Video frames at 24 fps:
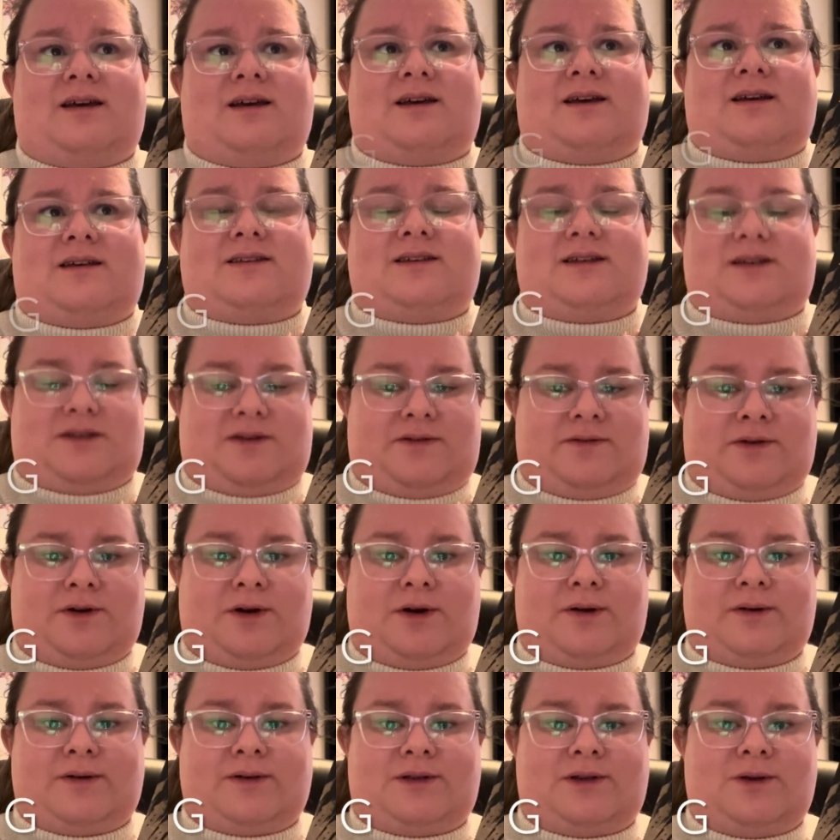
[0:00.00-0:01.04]
Six of
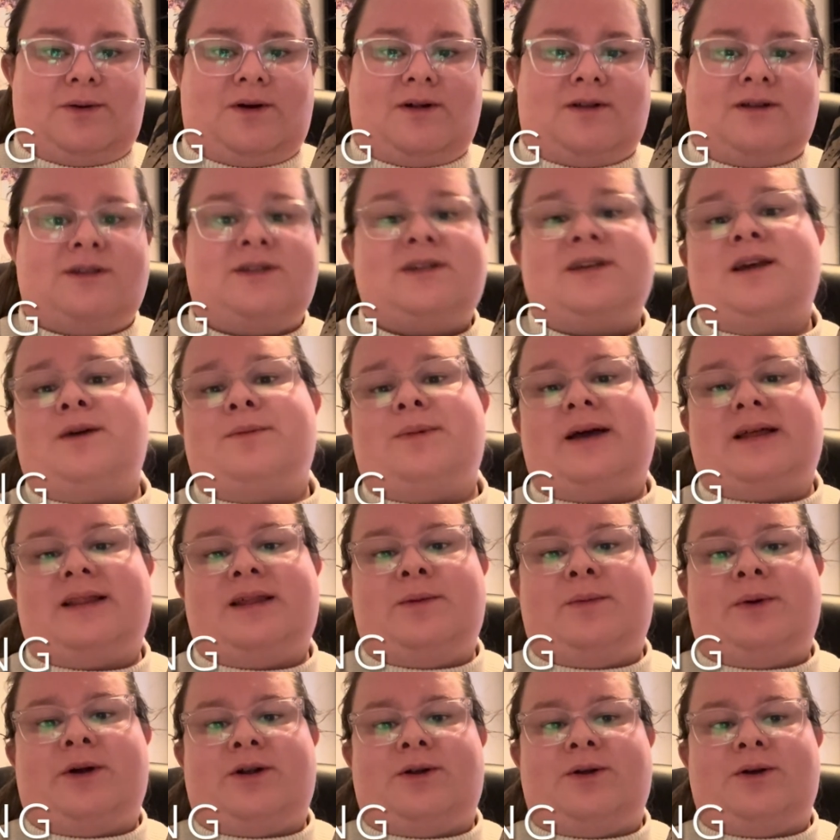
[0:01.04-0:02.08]
Crows duology by
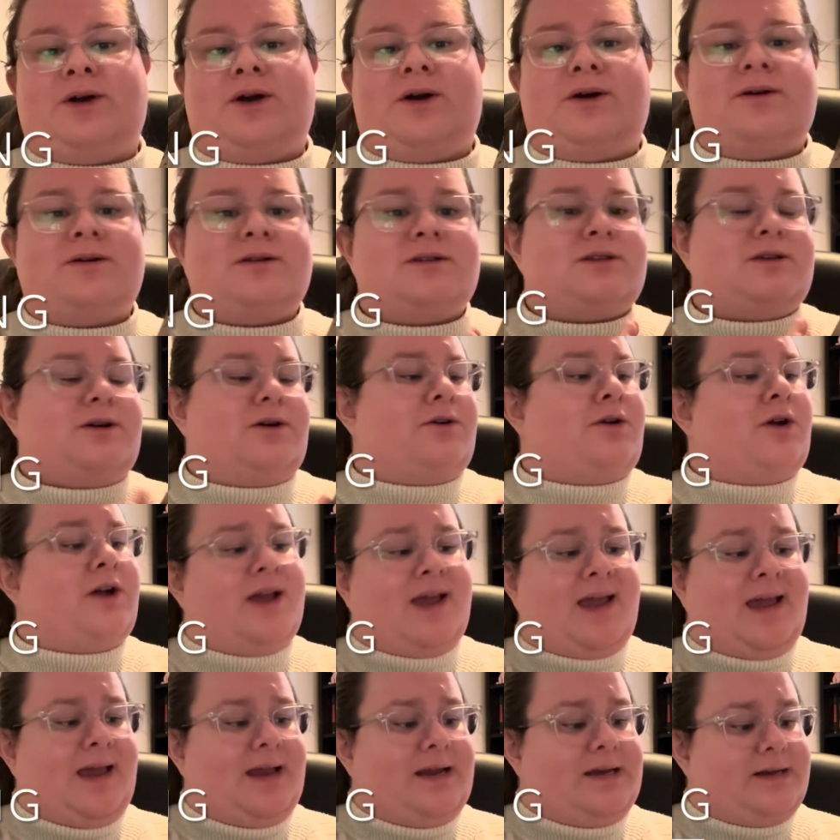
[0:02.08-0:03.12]
Leigh Bardugo, so
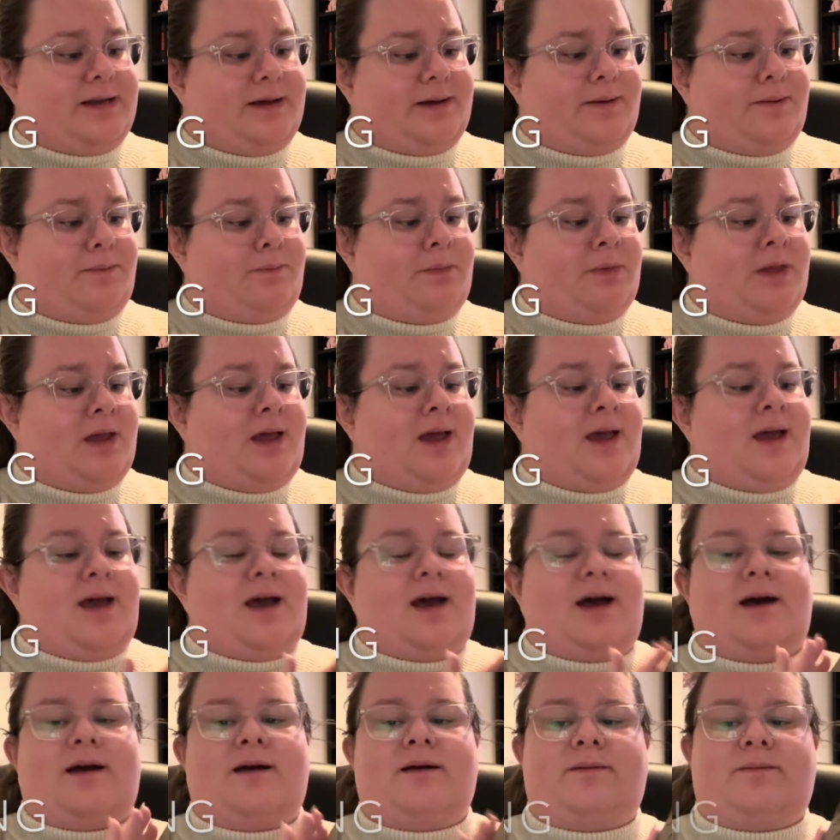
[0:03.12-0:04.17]
Crooked Kingdom.
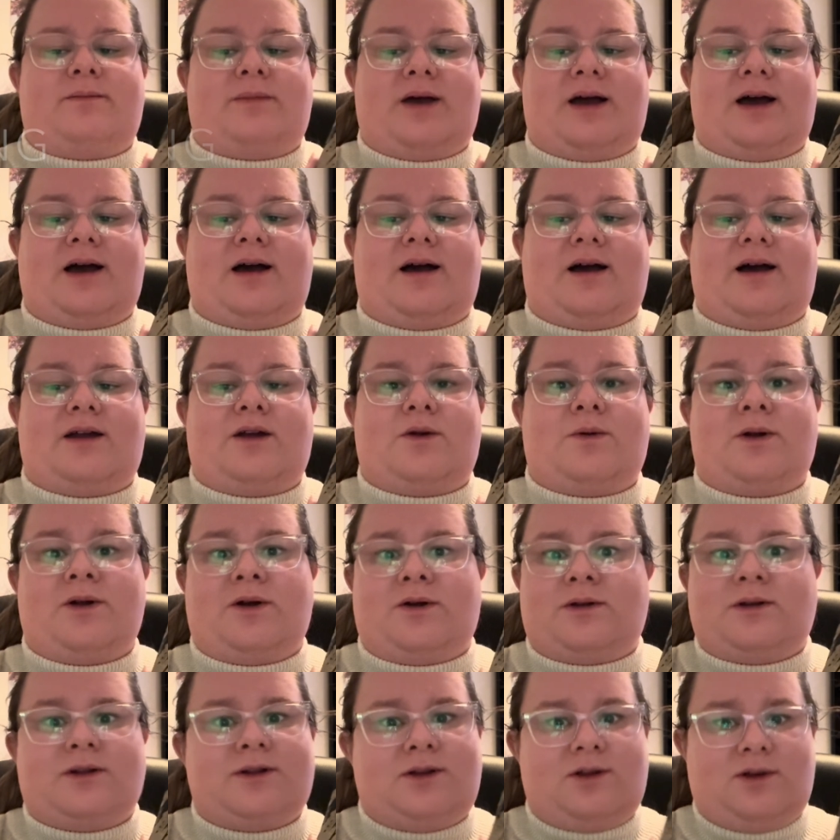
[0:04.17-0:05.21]
I don't want to
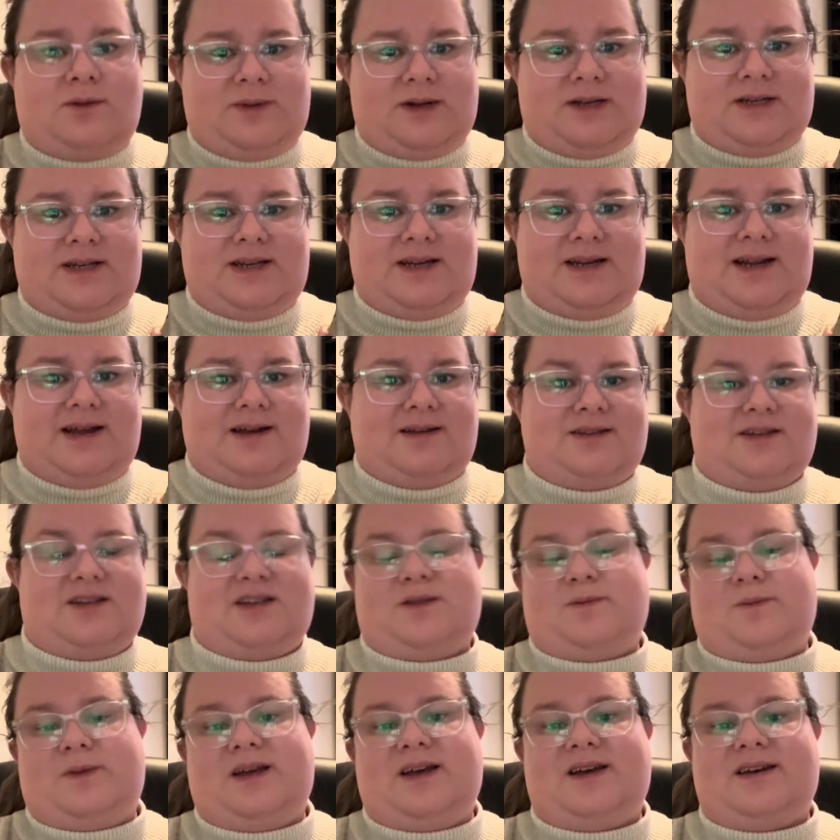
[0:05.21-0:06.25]
go into too much detail
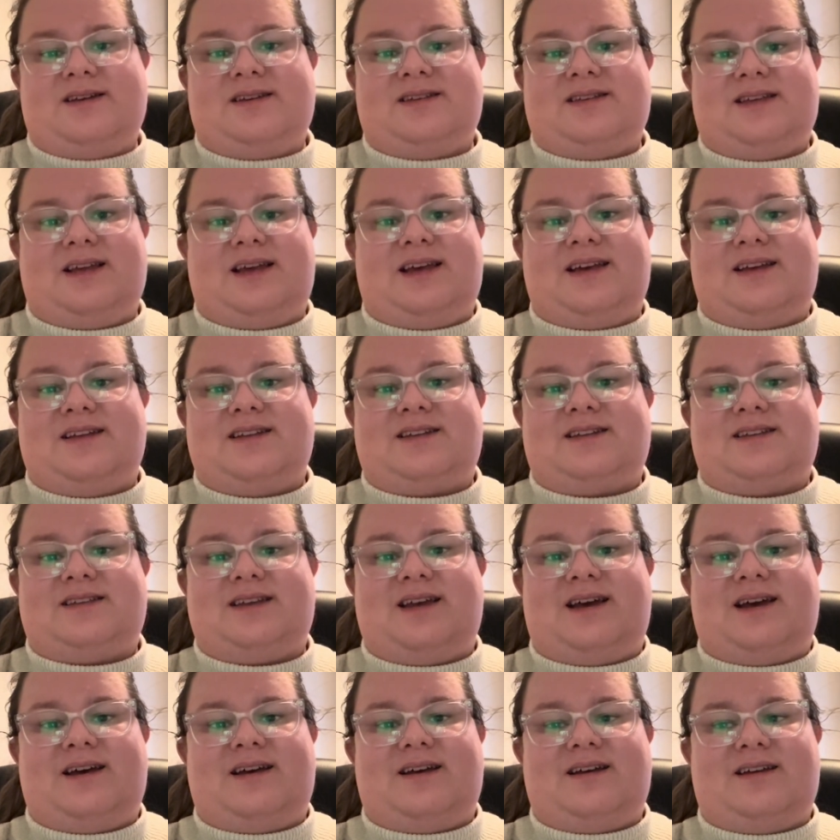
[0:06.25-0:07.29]
just because it's
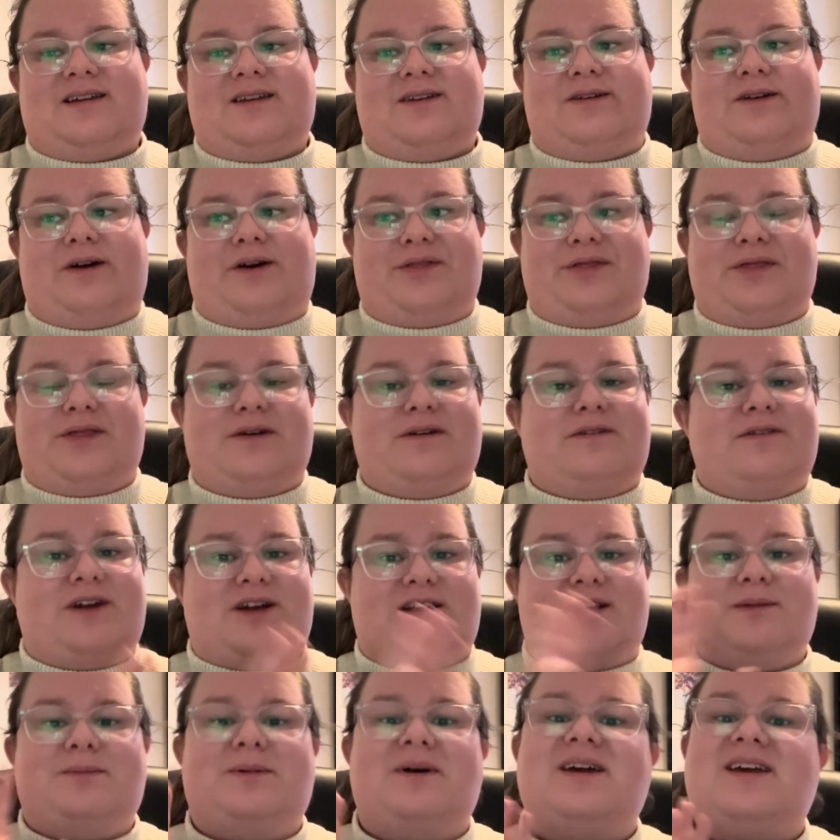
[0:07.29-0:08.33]
not the
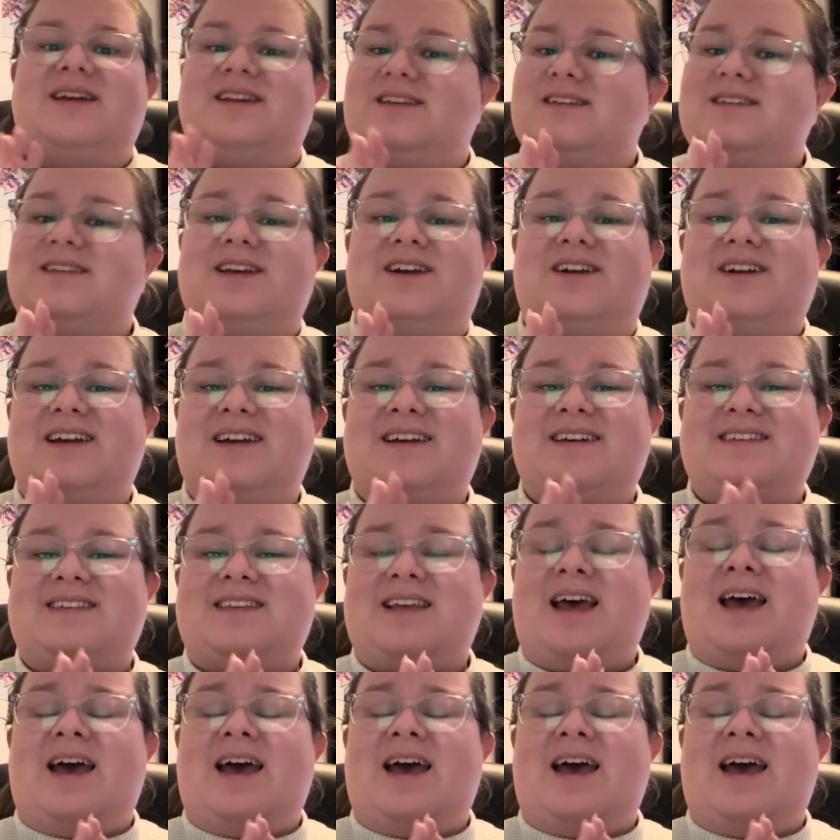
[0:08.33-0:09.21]
first book in a series.